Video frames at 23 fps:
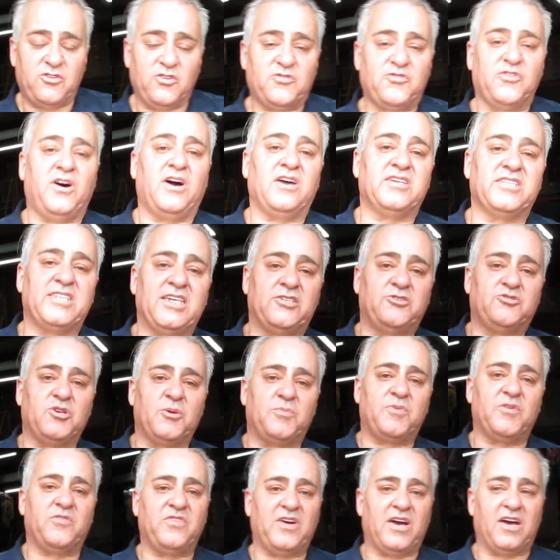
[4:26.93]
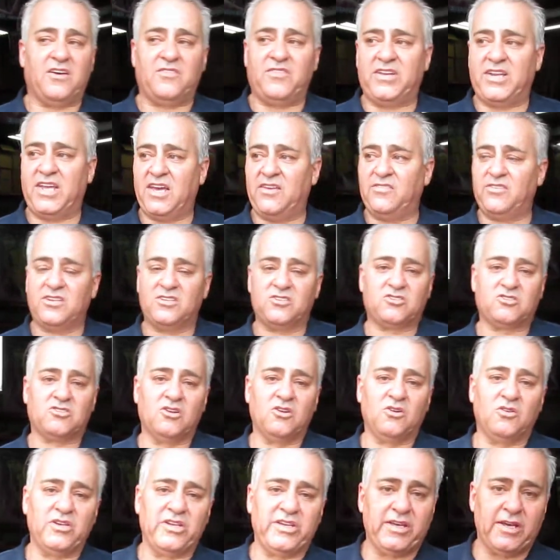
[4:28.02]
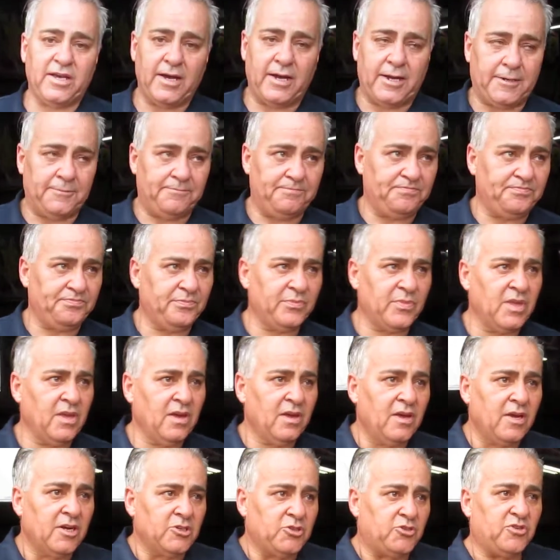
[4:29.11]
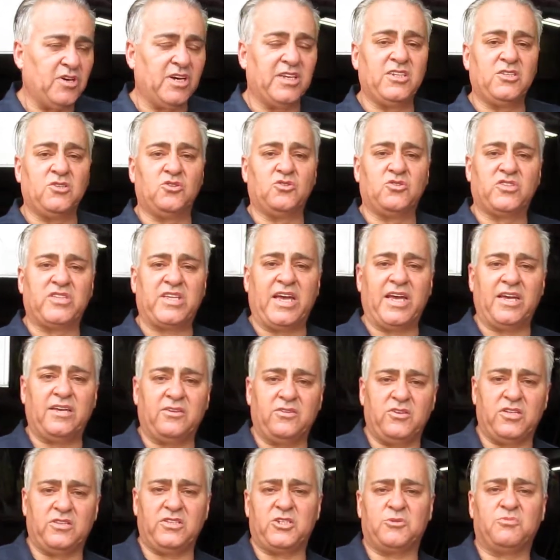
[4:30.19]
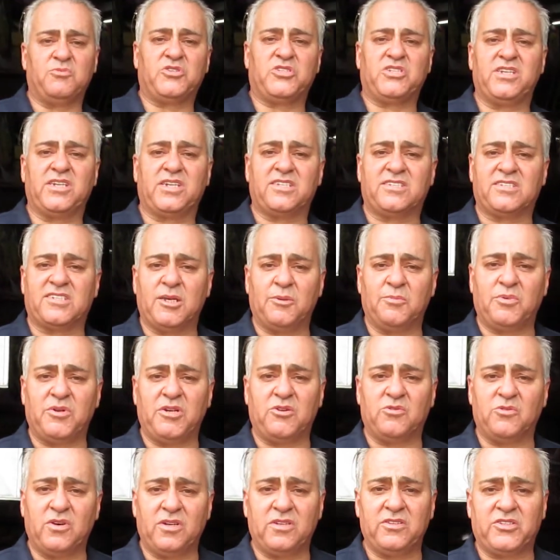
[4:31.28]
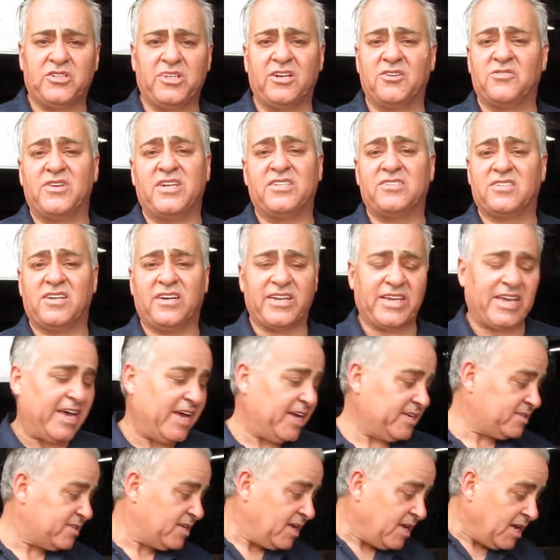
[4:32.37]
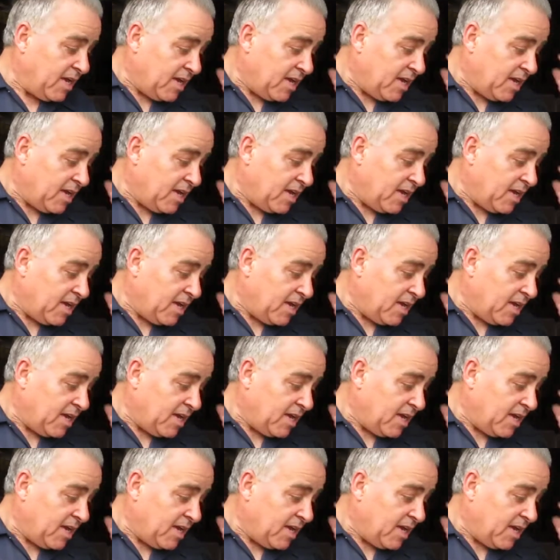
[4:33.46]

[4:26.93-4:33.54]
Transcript: follow that dripper valve and having a slowly um, draining the tank, this machine can simply run till it runs out of gas.